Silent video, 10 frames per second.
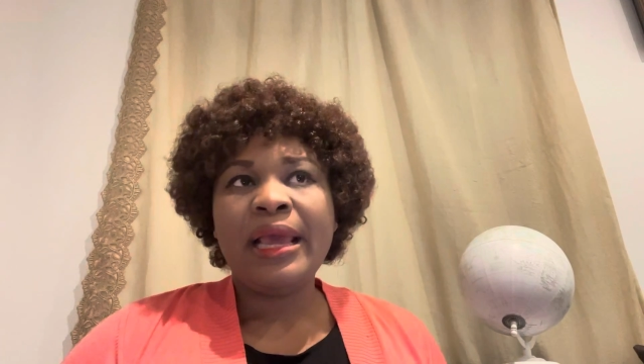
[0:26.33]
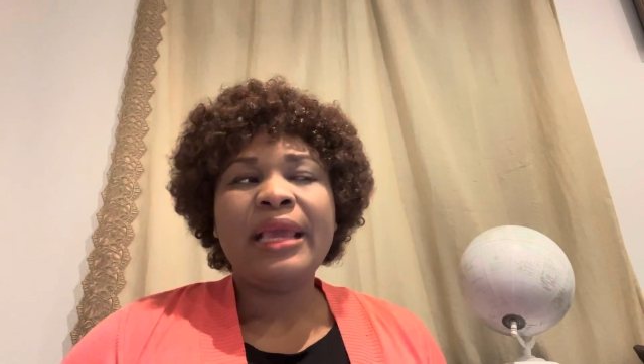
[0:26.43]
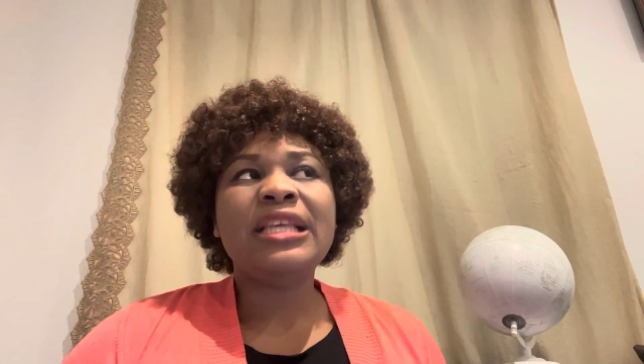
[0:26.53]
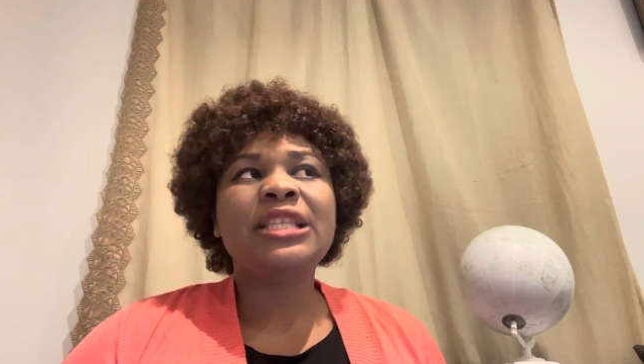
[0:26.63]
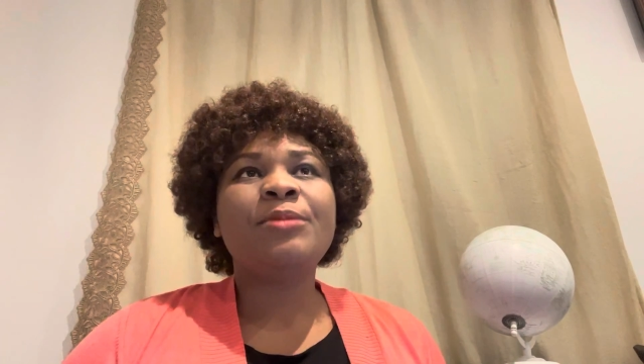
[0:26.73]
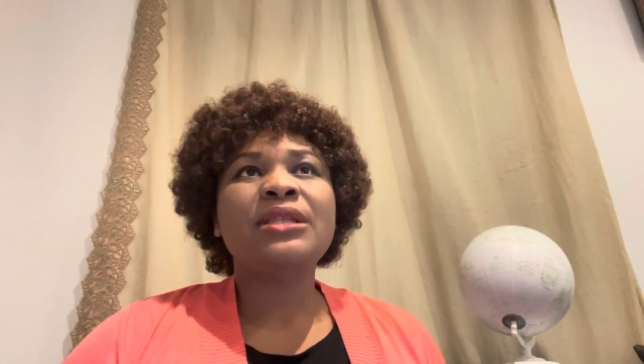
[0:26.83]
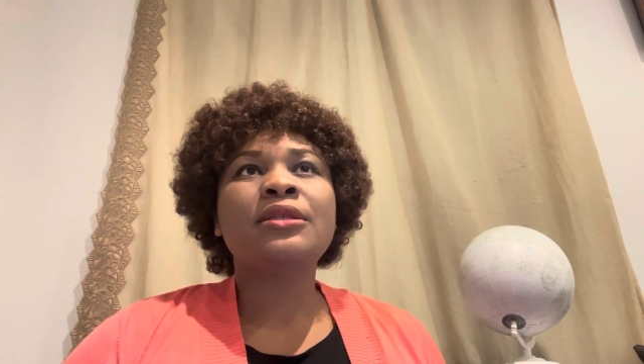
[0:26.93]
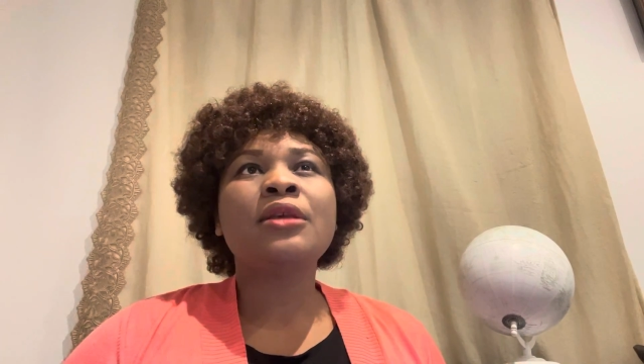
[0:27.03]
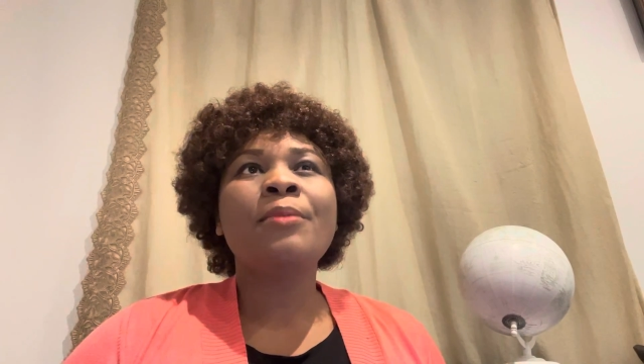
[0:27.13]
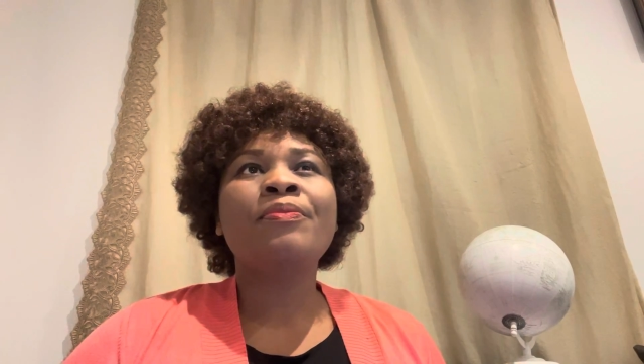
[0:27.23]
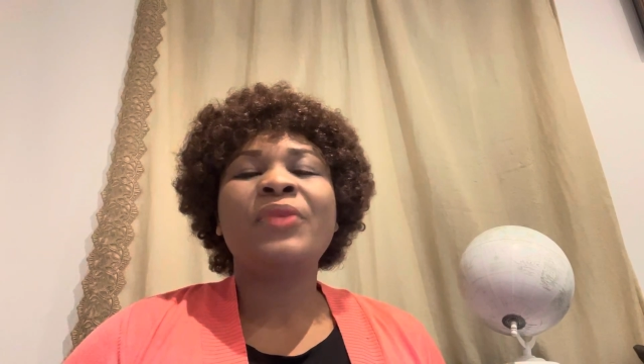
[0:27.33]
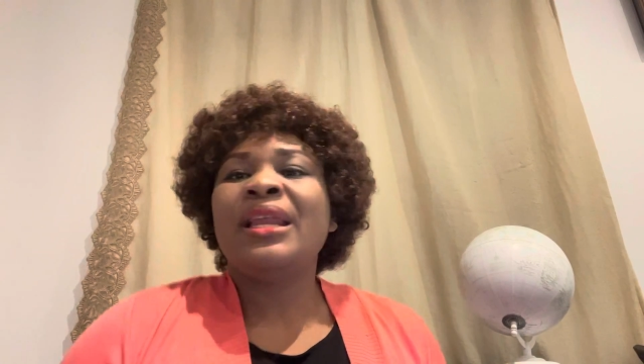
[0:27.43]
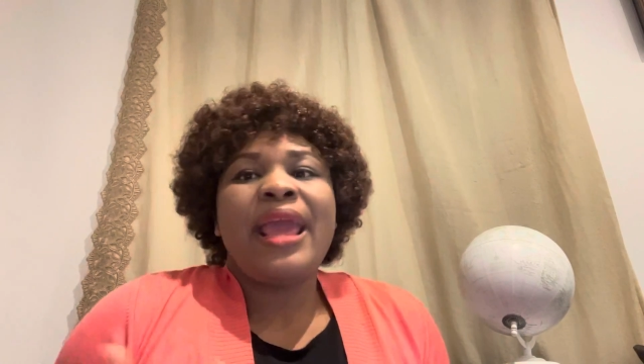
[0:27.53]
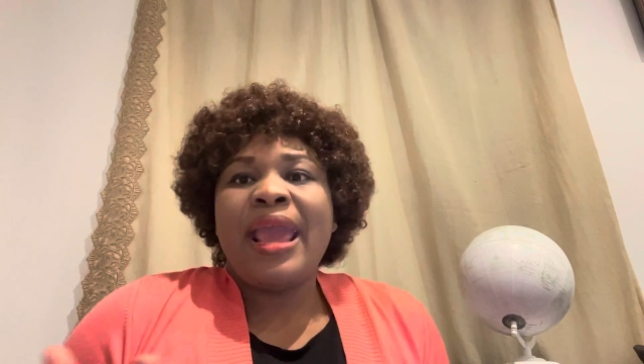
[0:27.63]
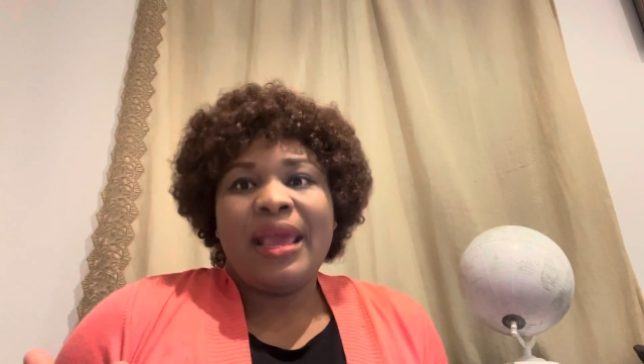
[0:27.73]
It's been
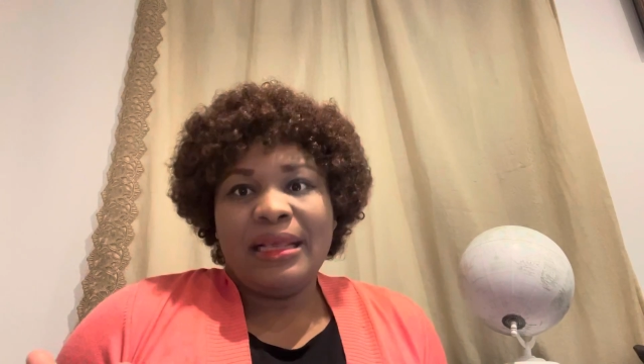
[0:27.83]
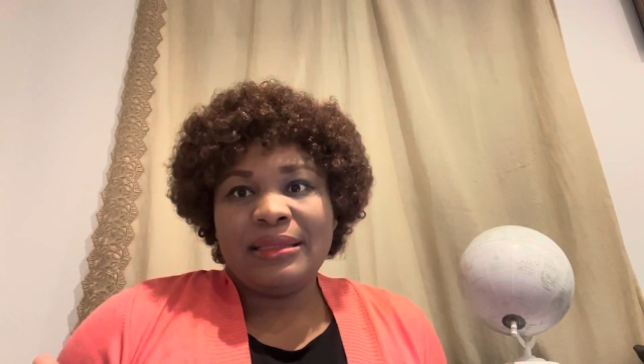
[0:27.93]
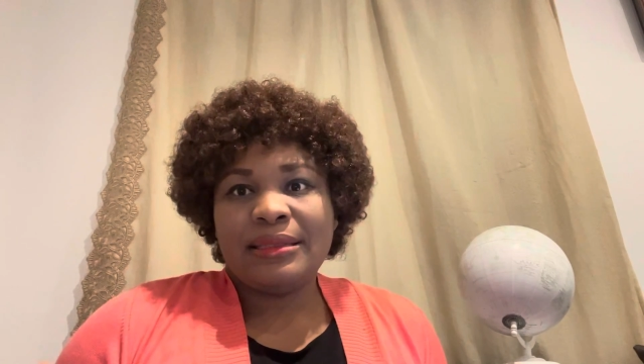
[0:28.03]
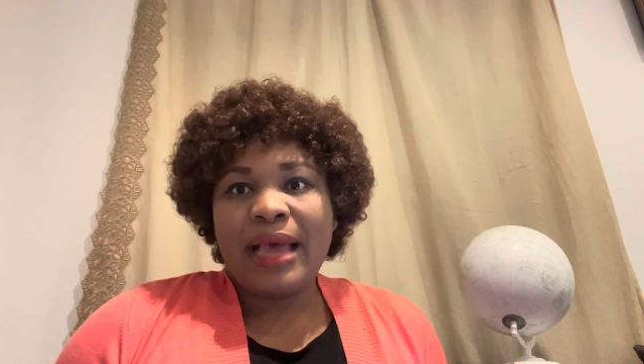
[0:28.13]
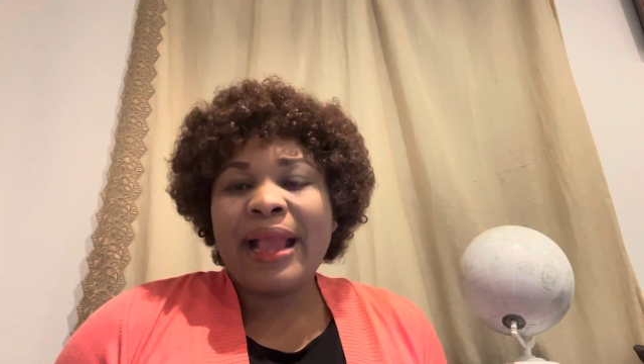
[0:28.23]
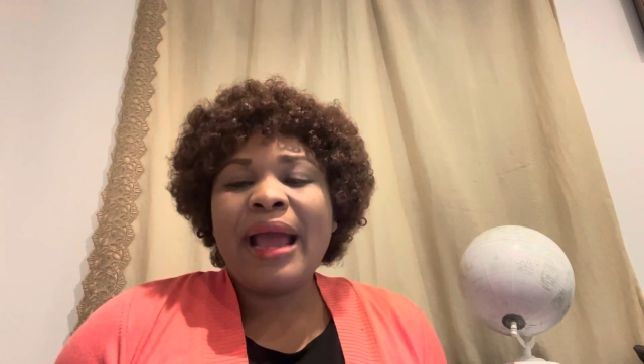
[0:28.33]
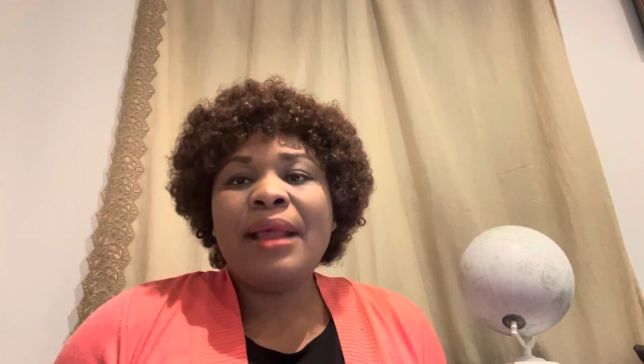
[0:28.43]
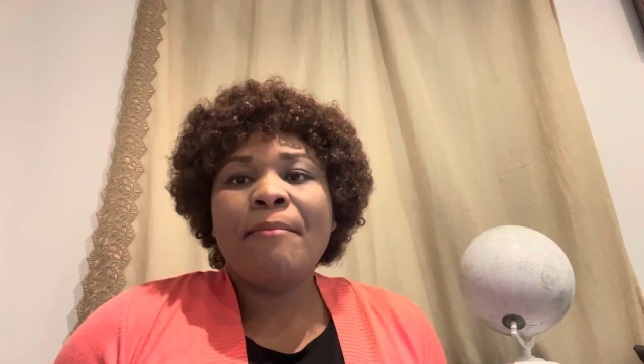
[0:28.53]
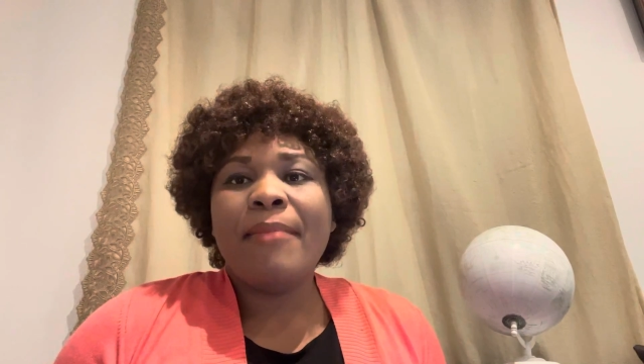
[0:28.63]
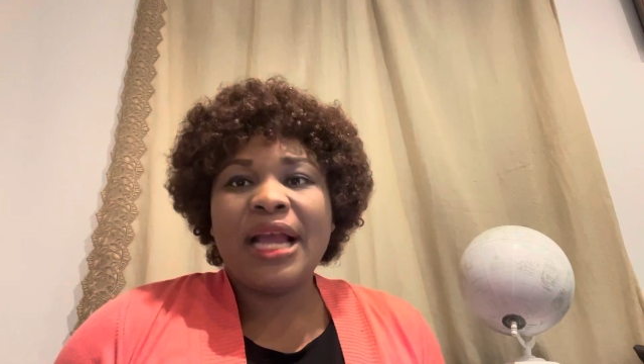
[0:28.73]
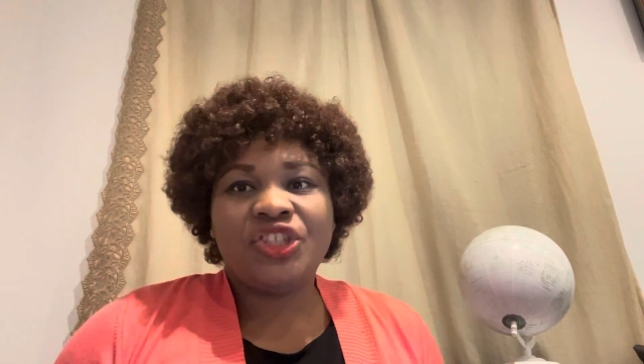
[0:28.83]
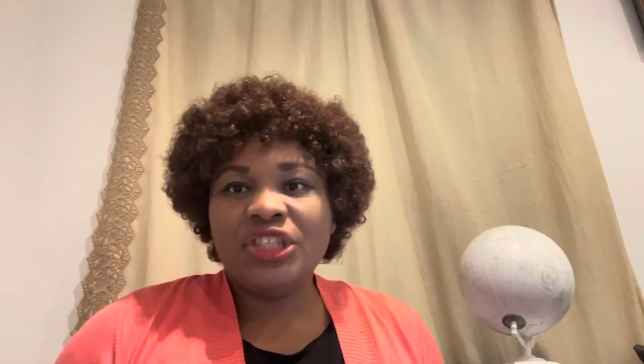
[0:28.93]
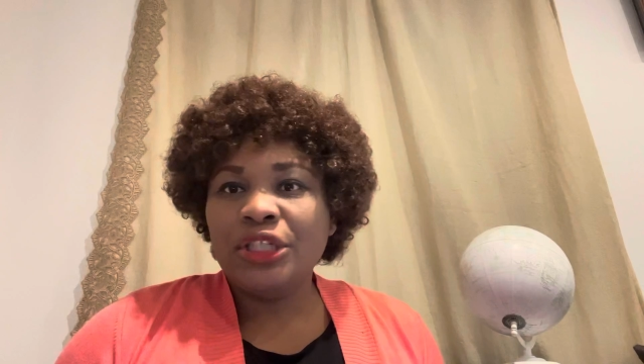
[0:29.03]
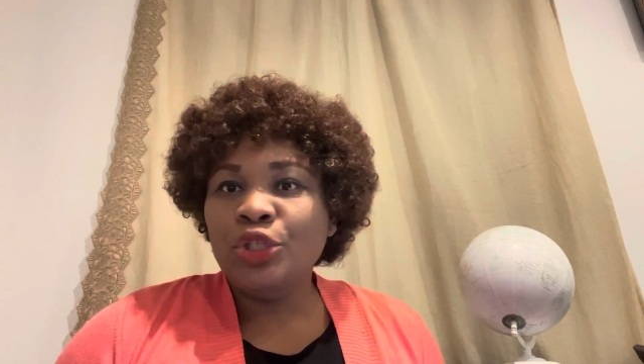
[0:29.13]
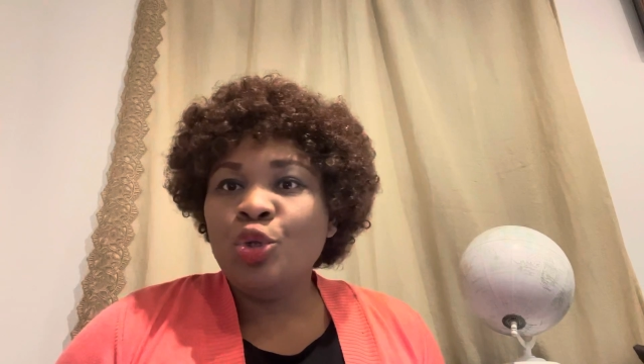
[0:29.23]
something else. I can't
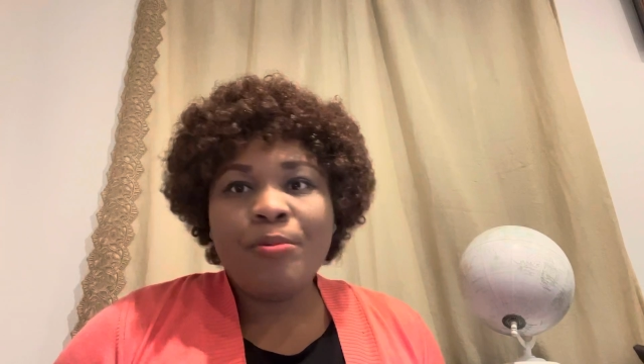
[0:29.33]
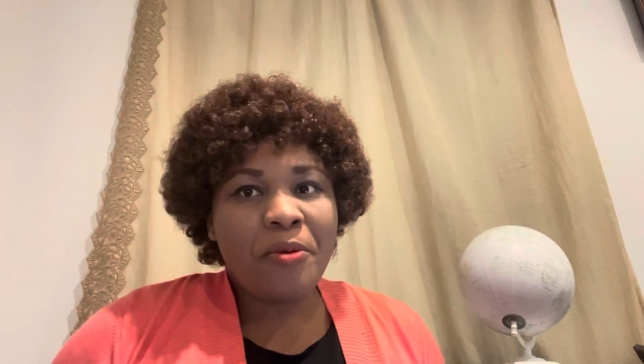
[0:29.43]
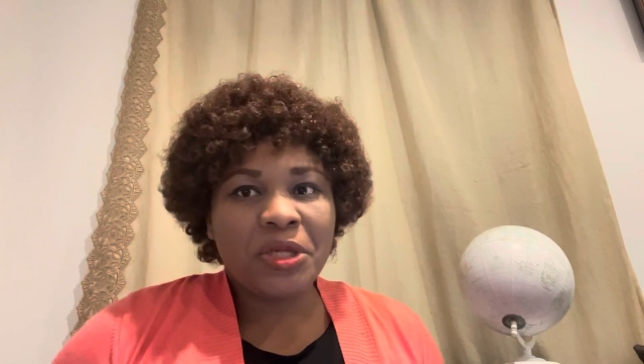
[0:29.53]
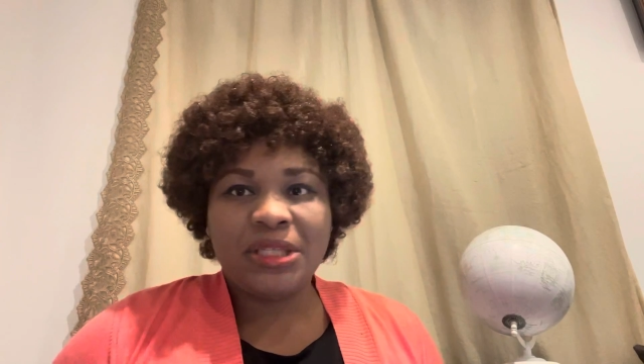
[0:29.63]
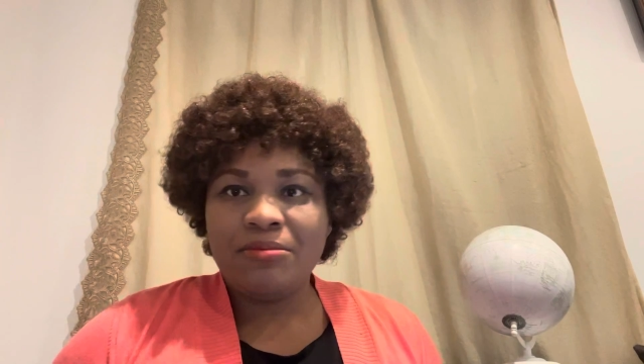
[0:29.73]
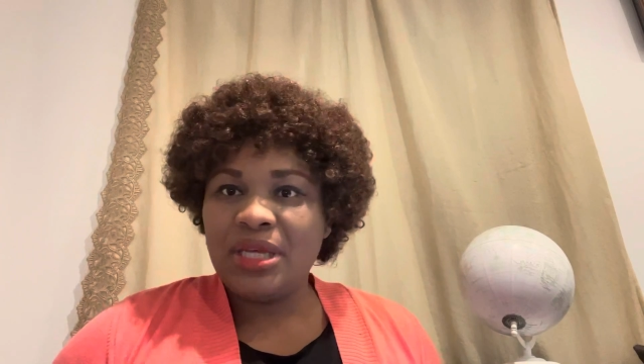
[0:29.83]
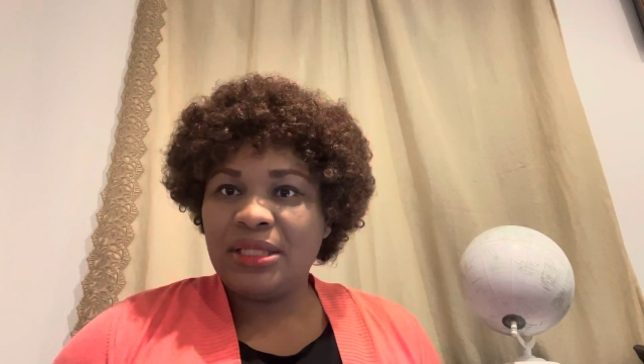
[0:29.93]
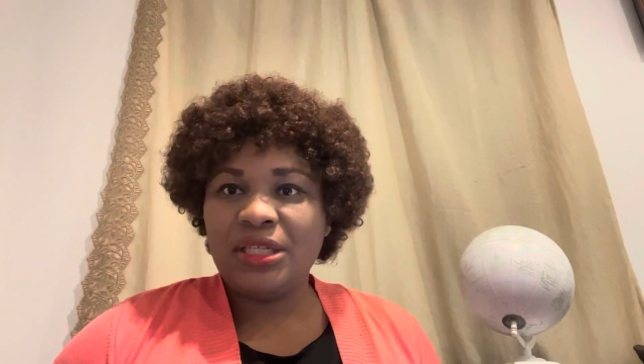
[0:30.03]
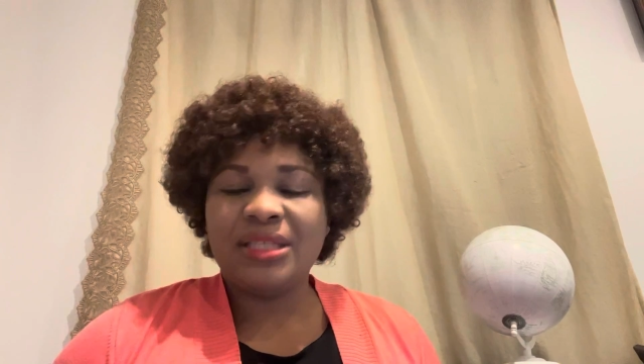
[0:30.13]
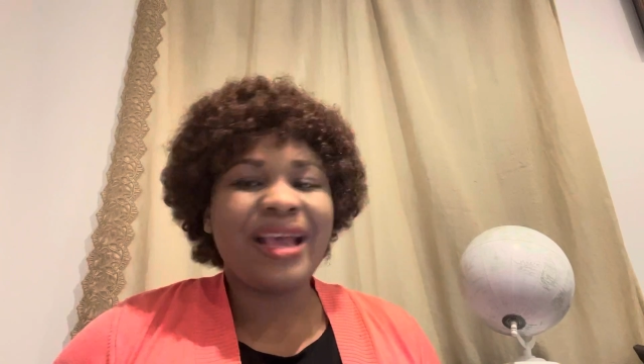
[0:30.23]
imagine the numerous messages